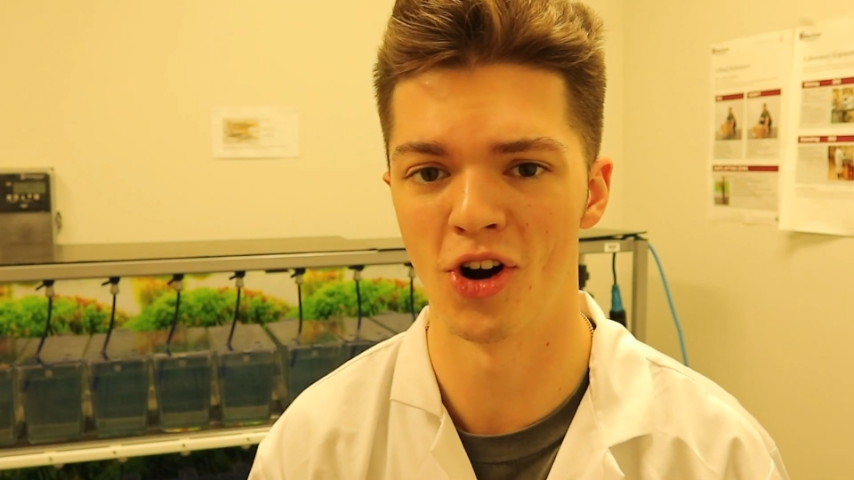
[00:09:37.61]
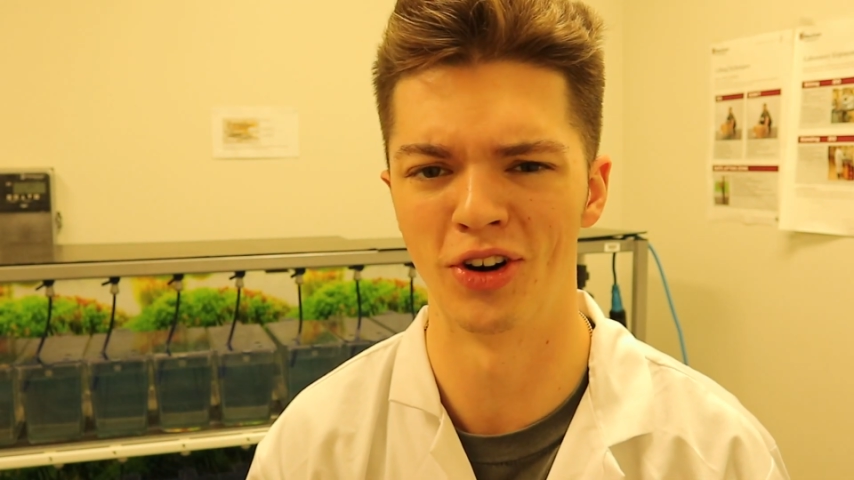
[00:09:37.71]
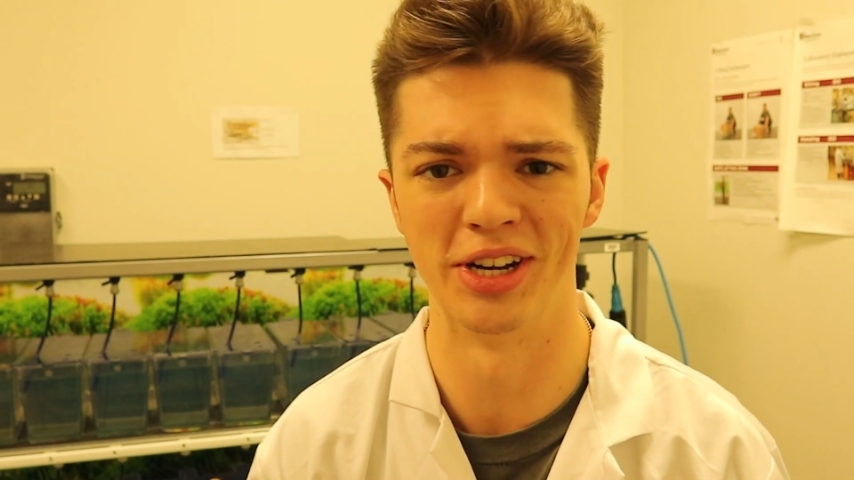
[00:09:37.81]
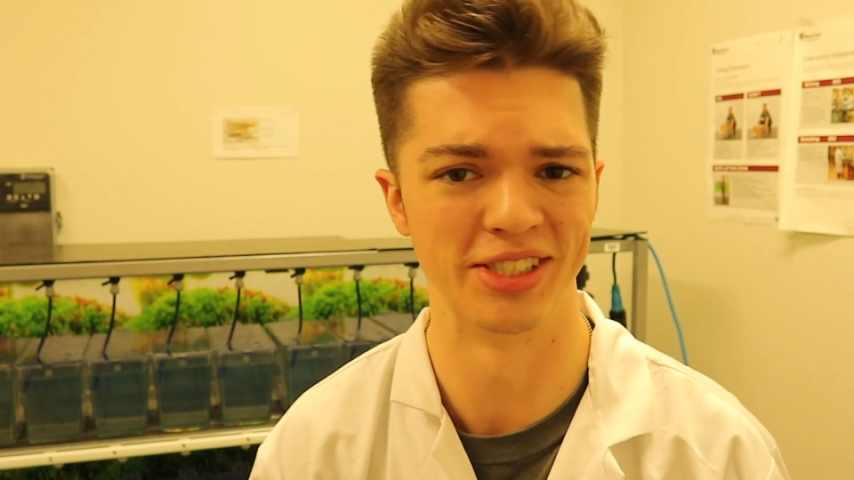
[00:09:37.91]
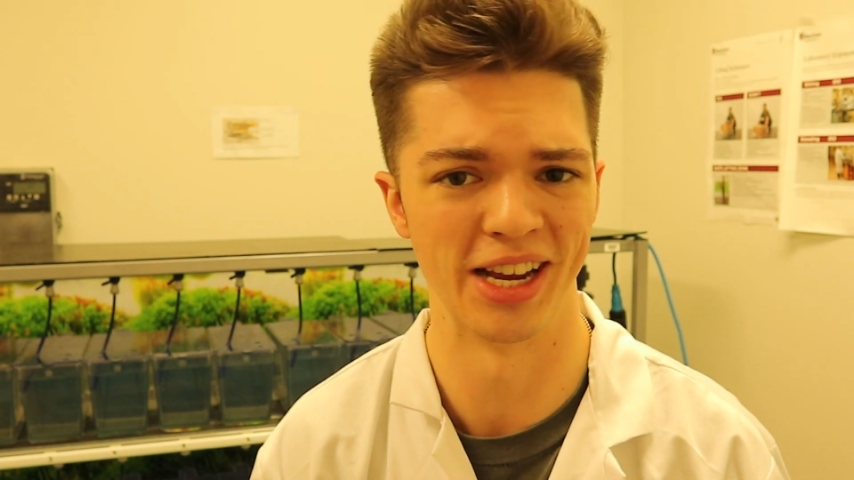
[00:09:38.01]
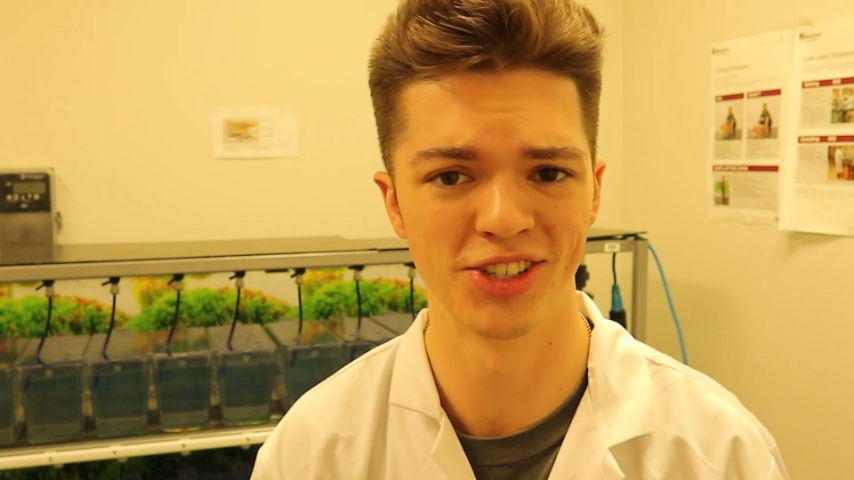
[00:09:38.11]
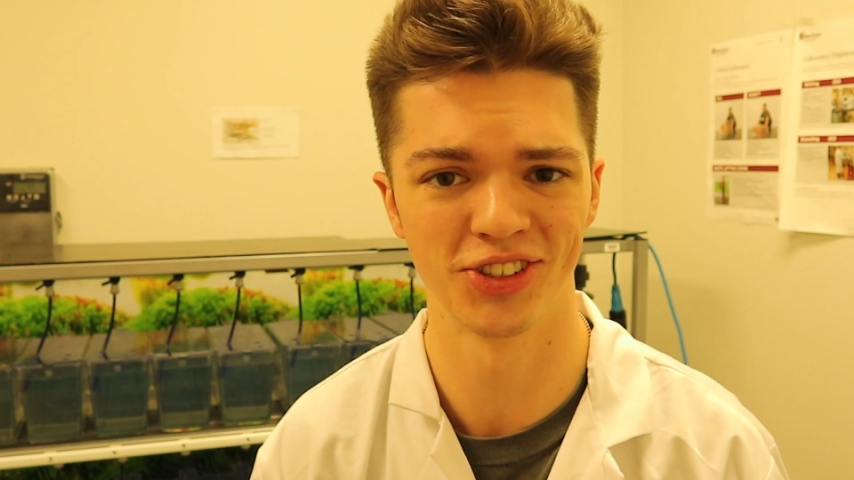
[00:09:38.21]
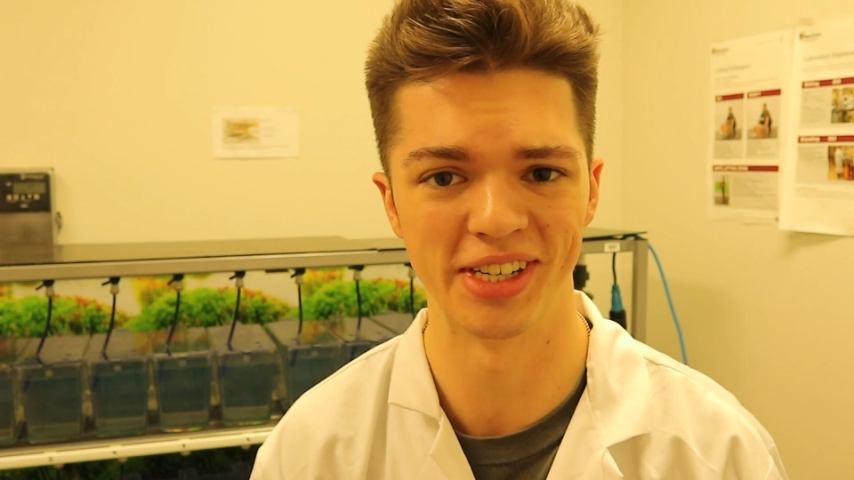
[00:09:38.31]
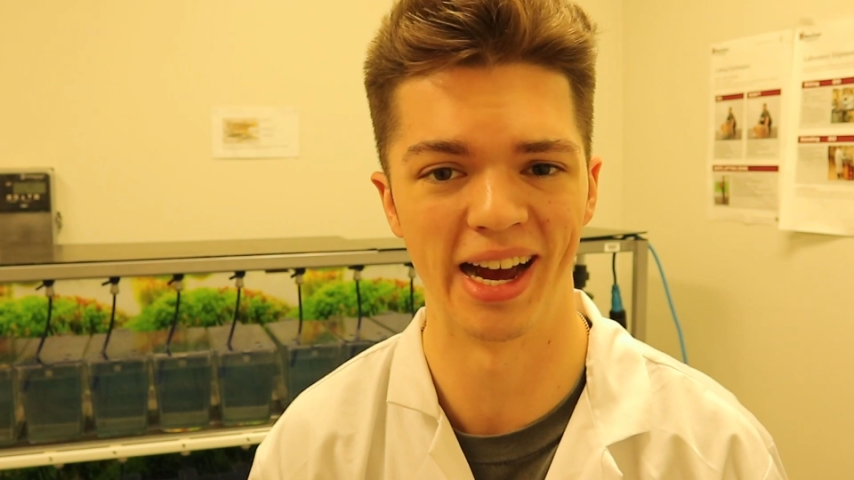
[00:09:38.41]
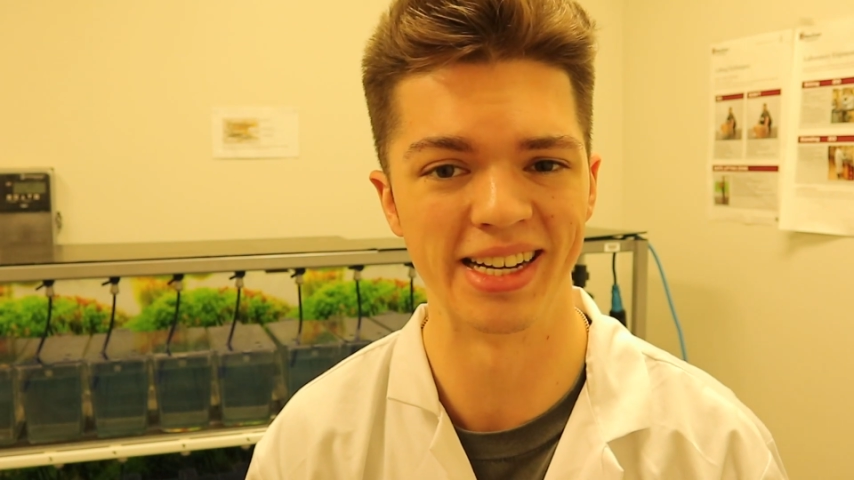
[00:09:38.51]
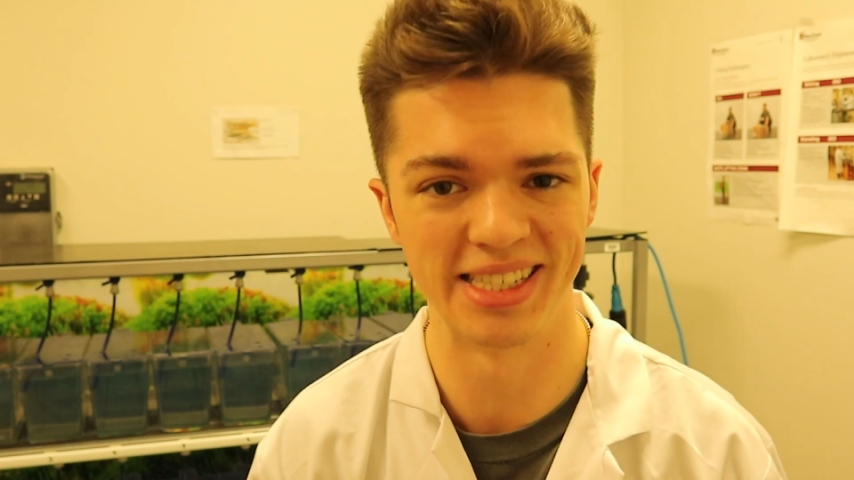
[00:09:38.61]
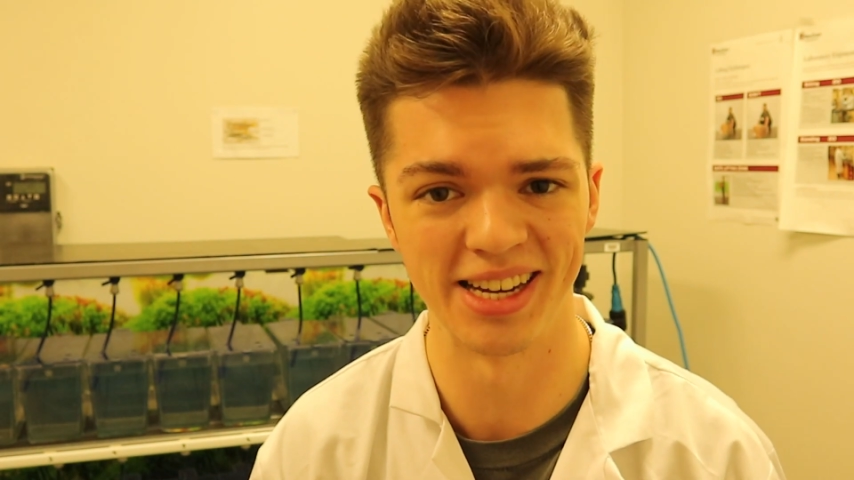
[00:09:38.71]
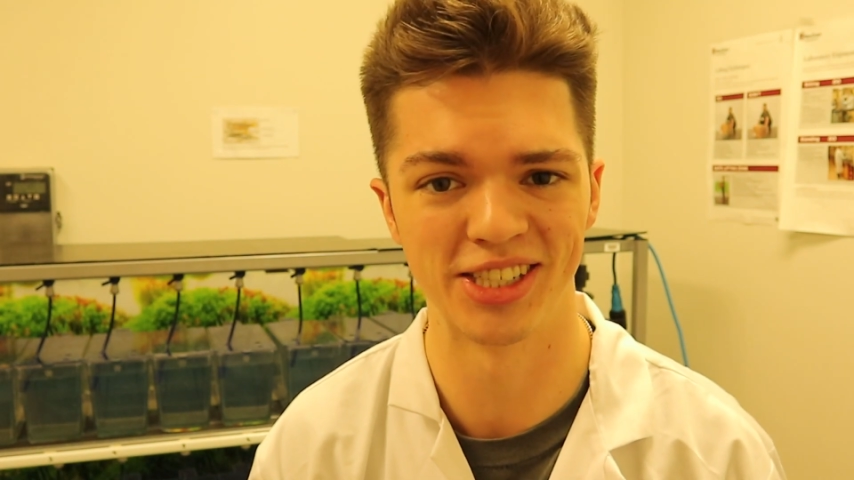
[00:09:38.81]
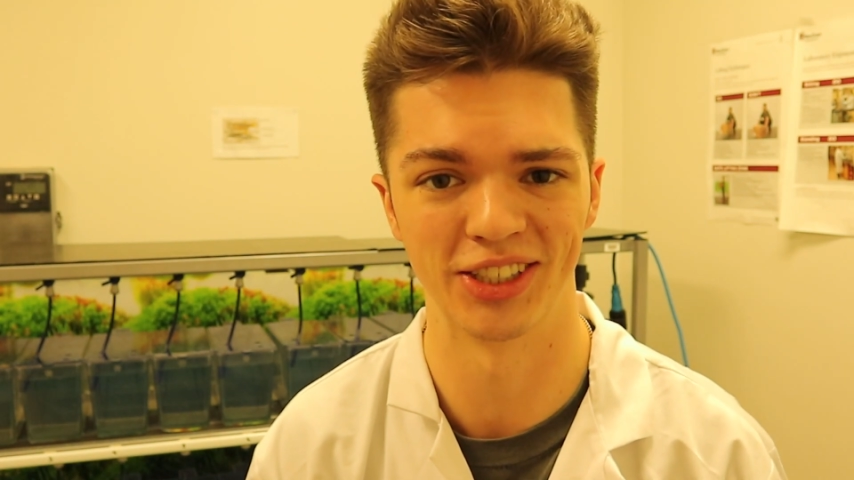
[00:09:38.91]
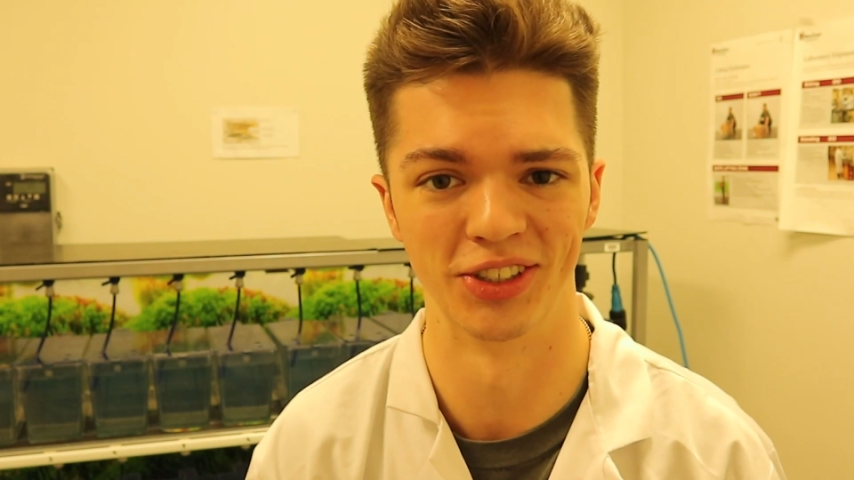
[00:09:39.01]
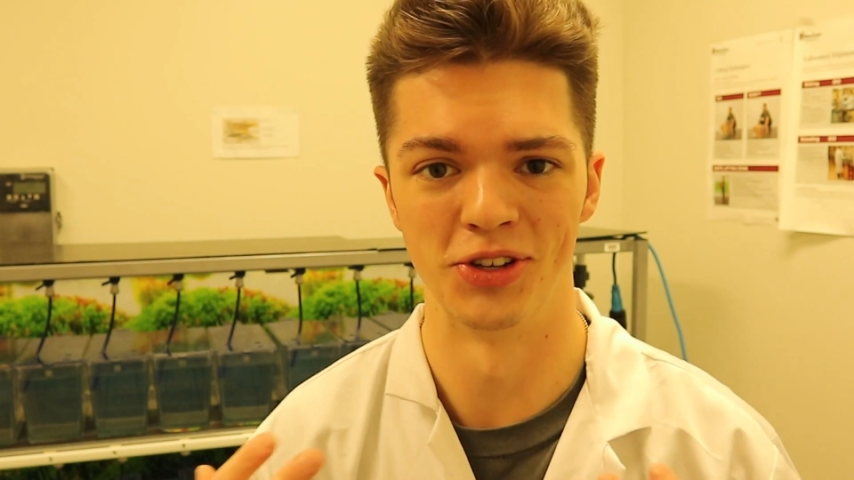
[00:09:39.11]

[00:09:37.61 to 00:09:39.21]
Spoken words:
are essentially identical.